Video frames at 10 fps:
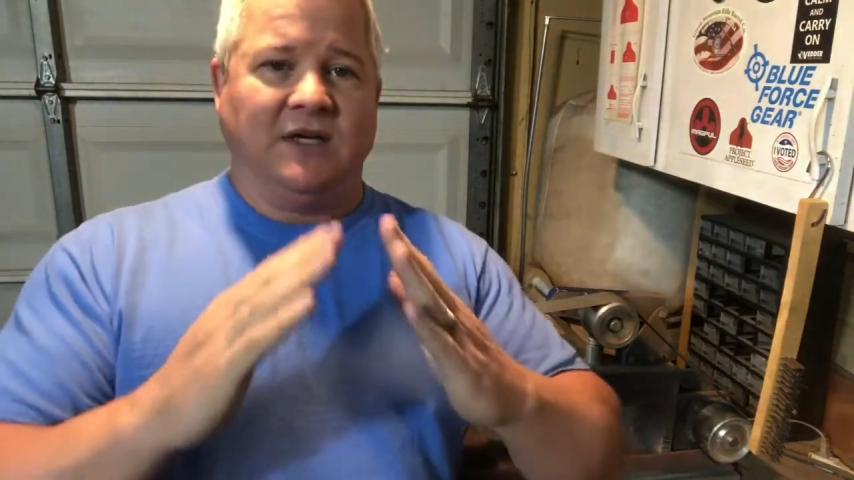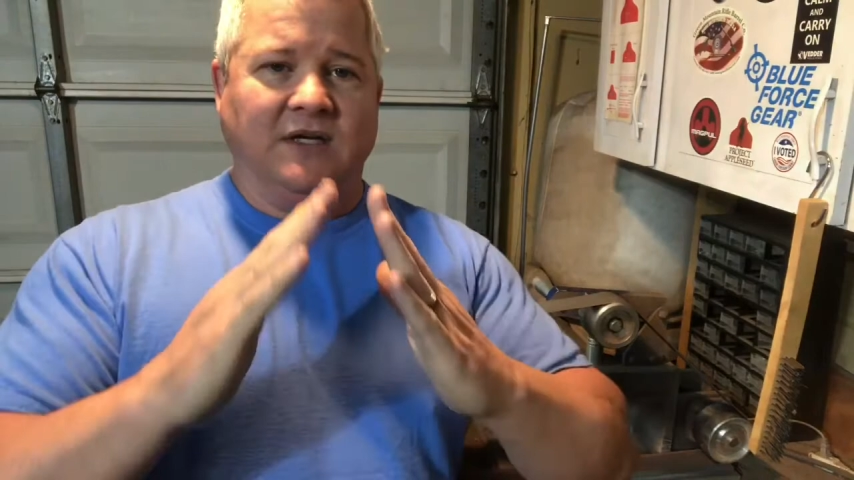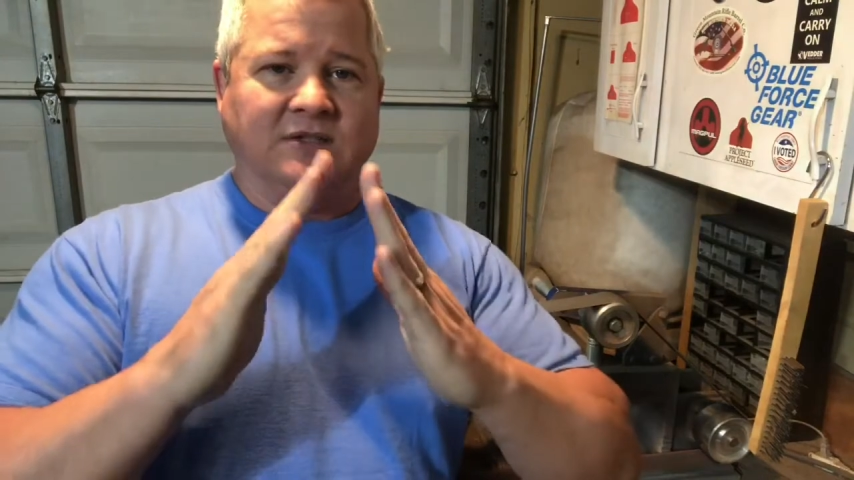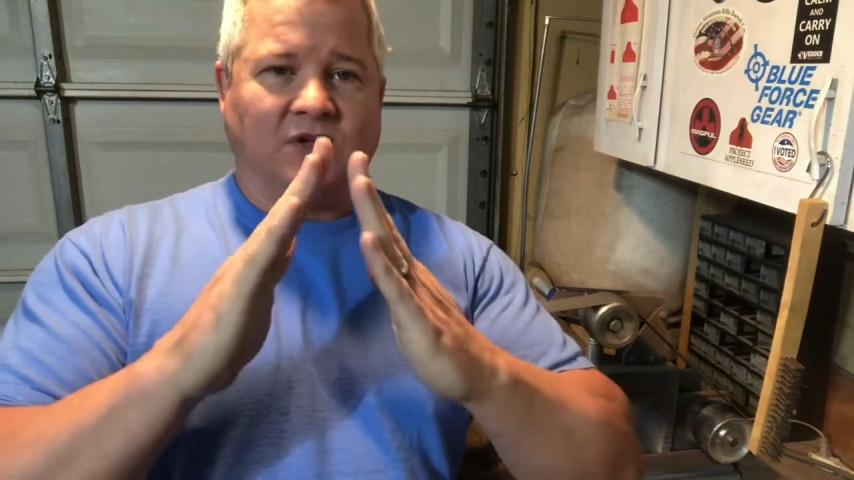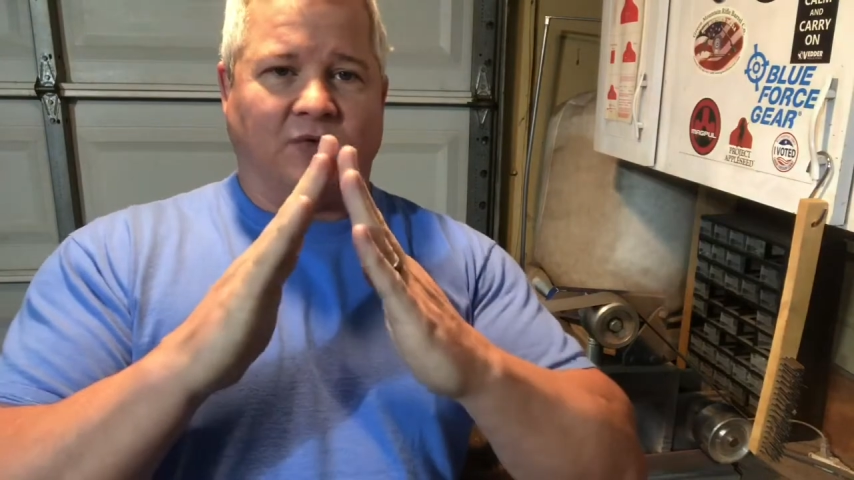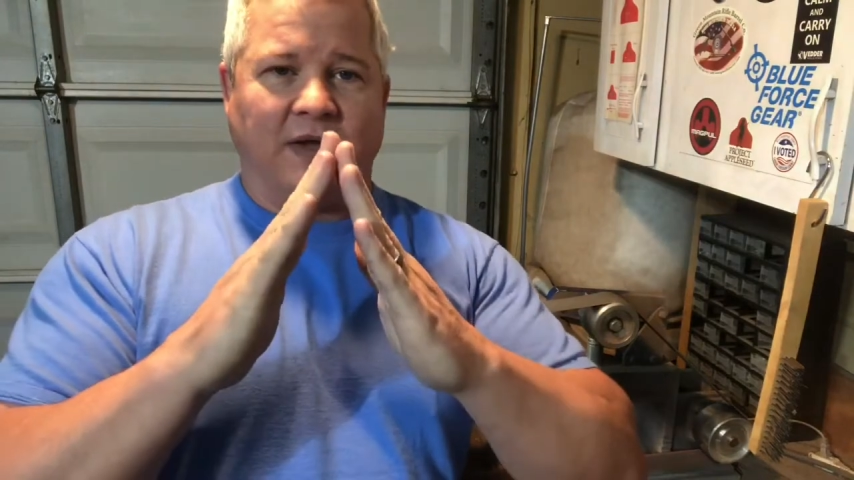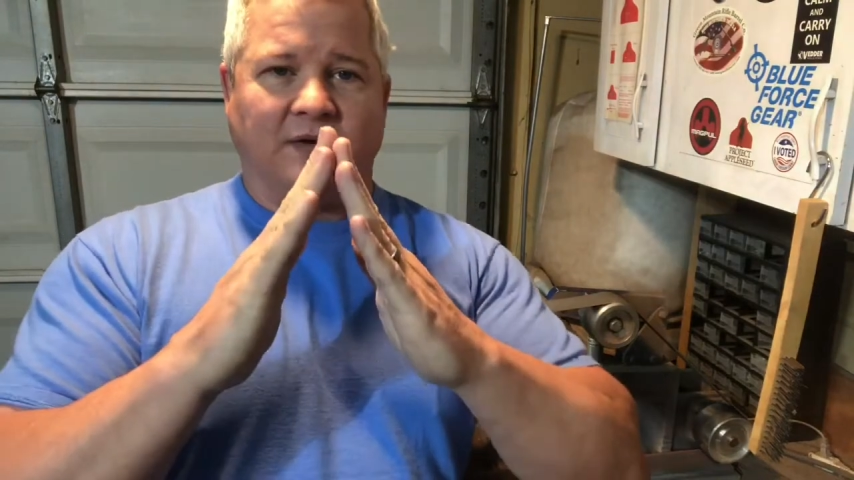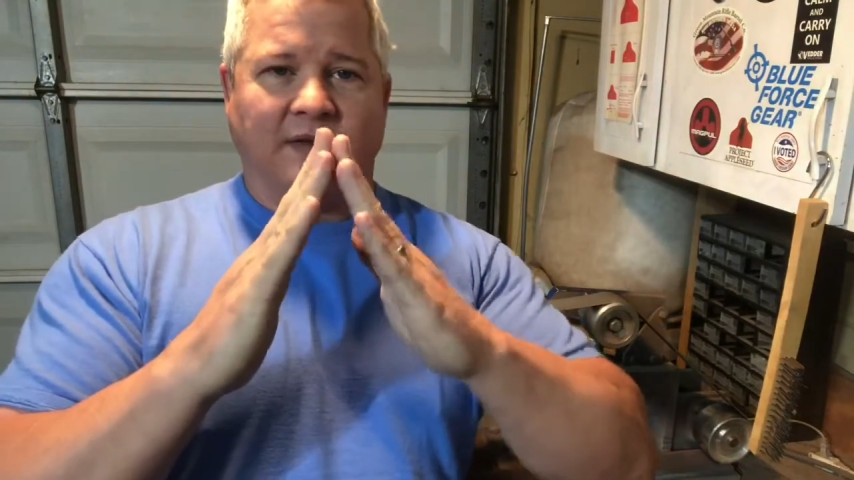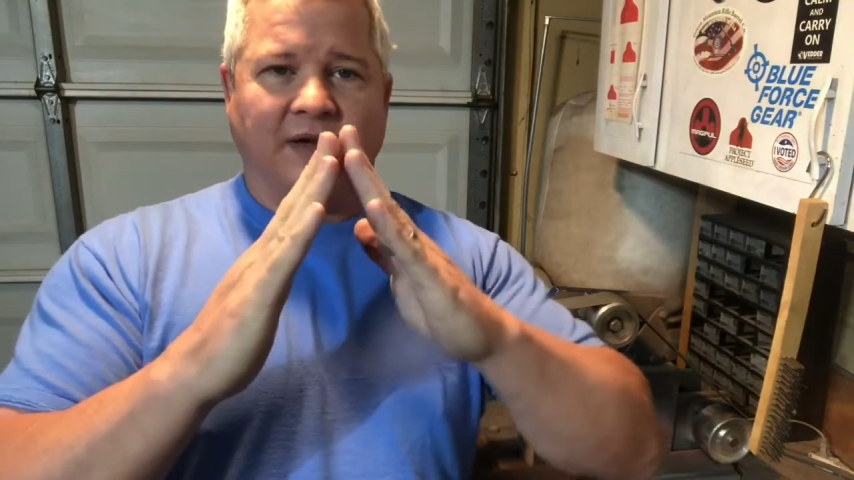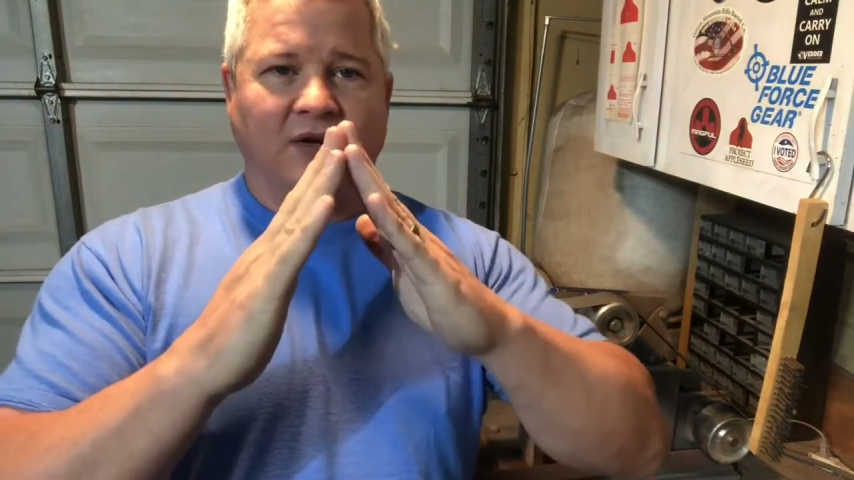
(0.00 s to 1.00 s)
So rather
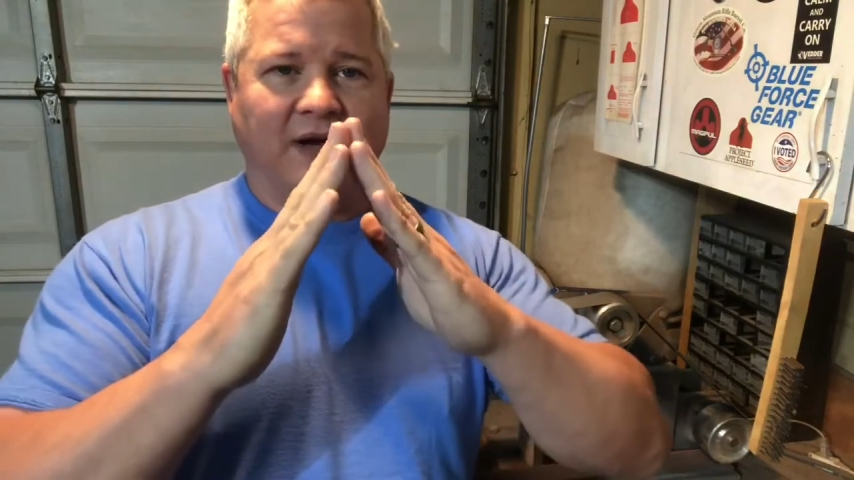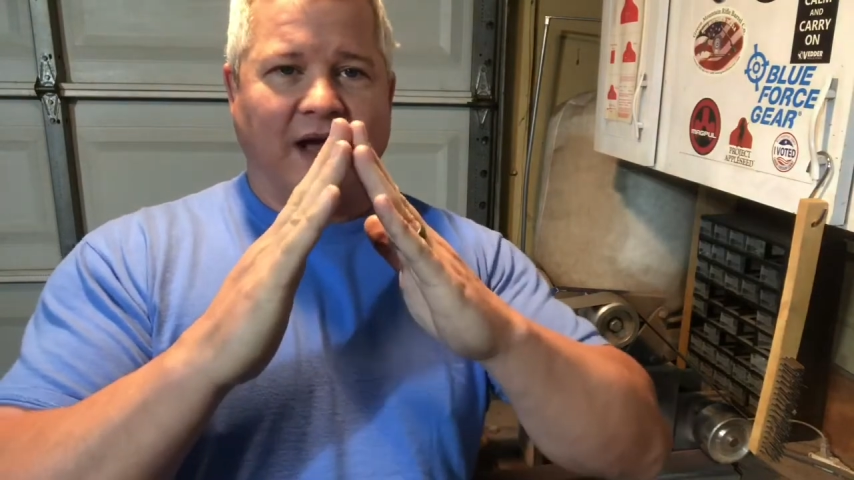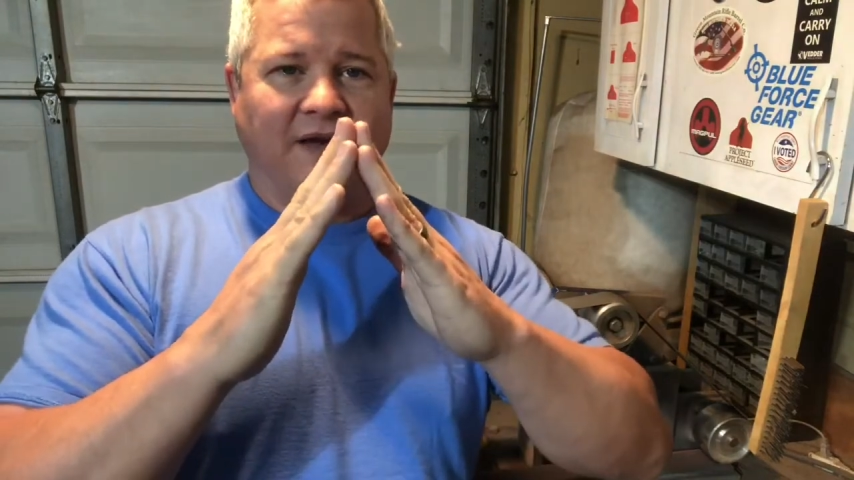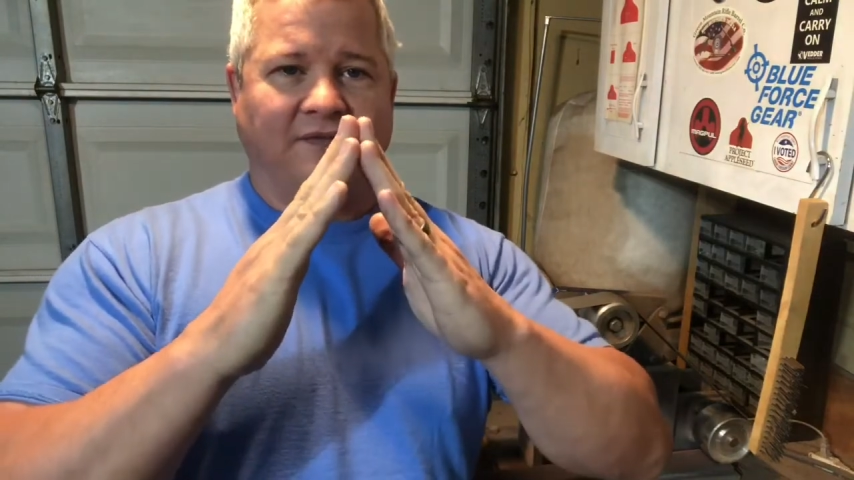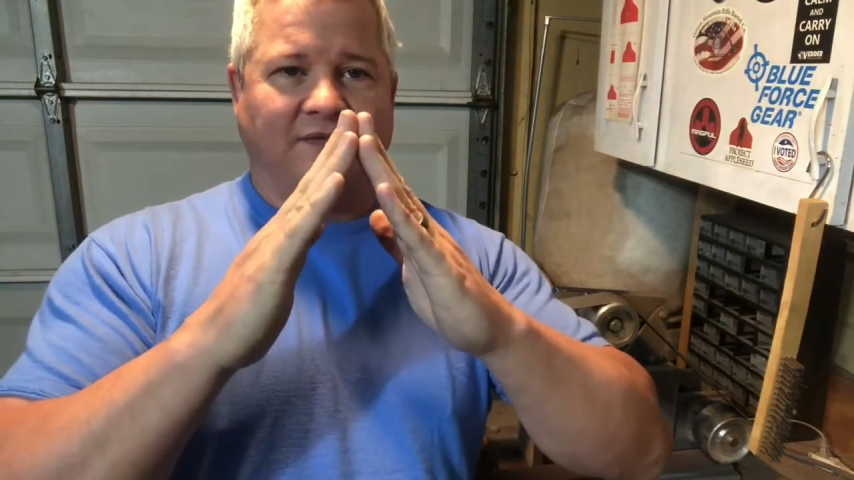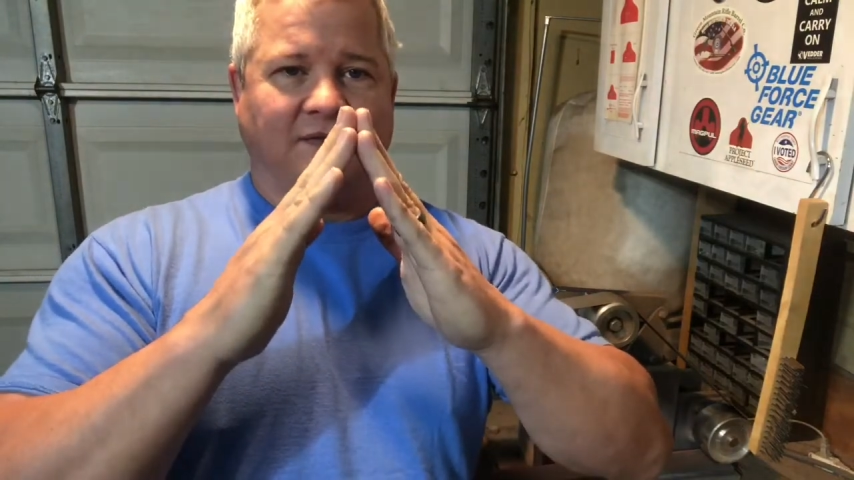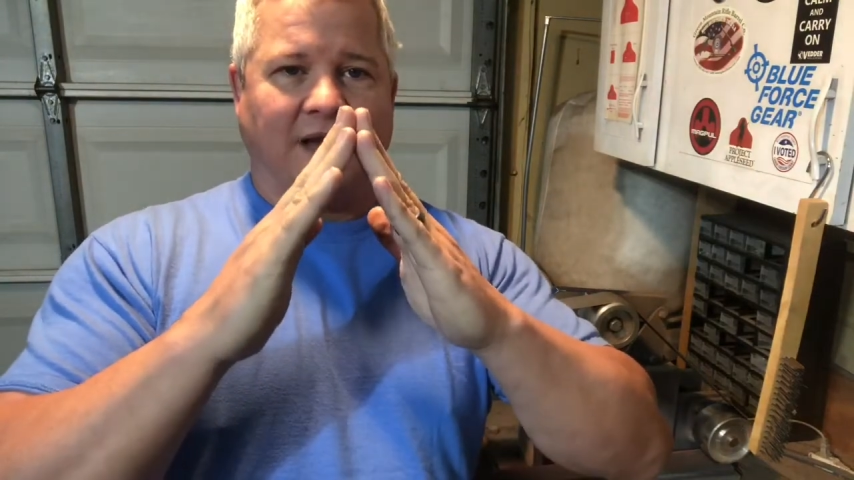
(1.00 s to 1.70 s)
than your knife